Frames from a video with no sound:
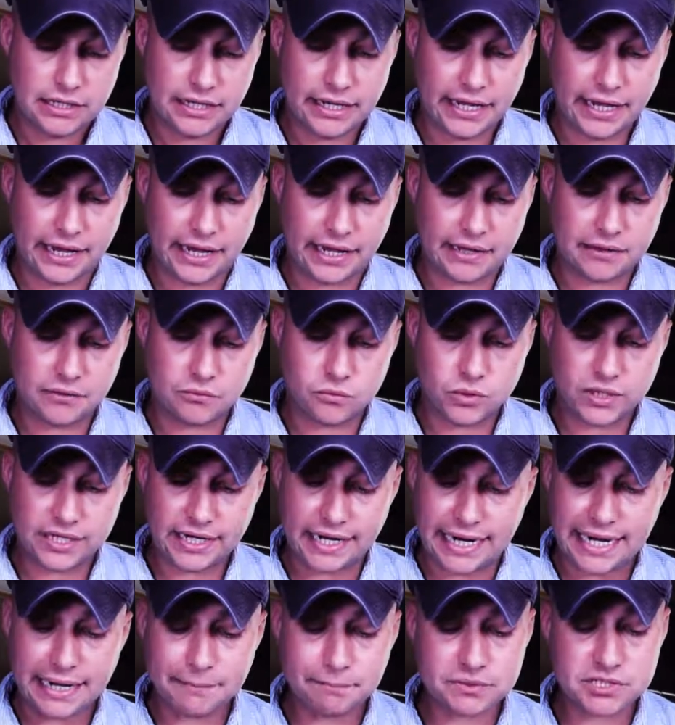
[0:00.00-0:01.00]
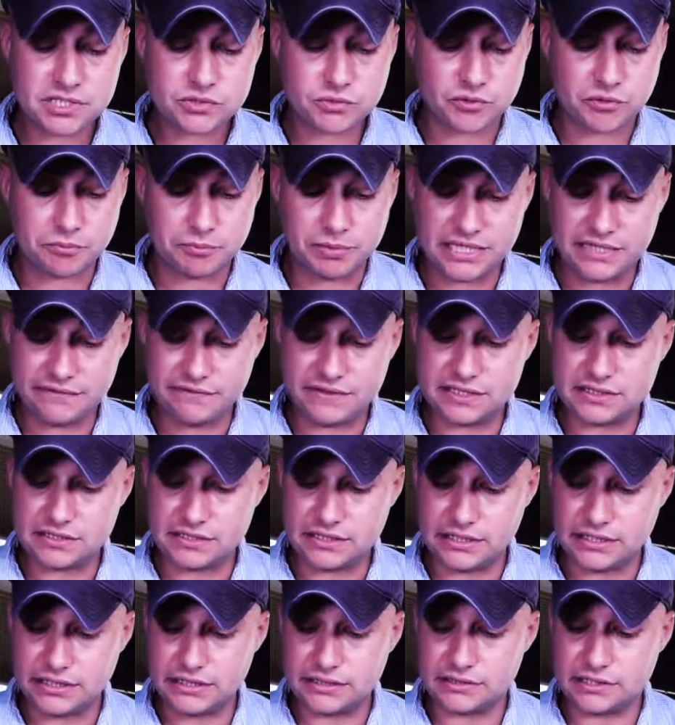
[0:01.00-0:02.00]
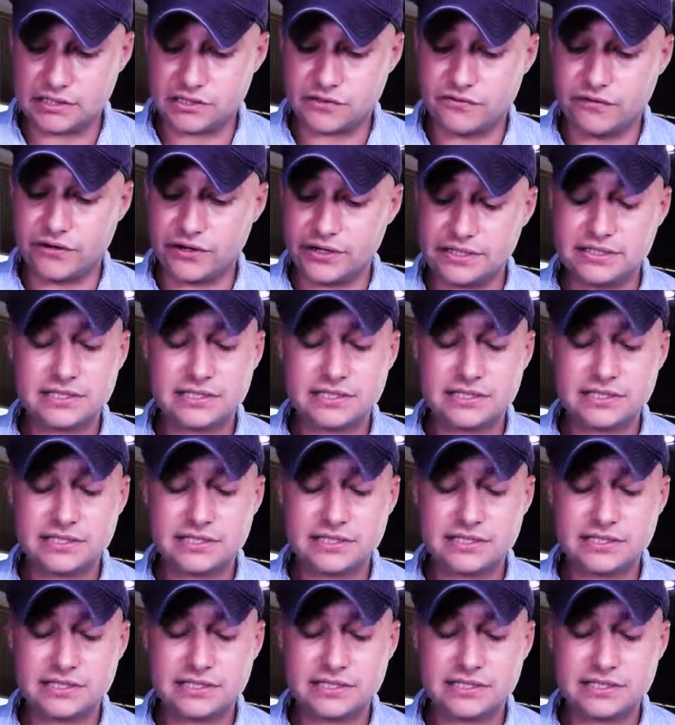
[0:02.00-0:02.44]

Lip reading: and what happens with PVC is it's very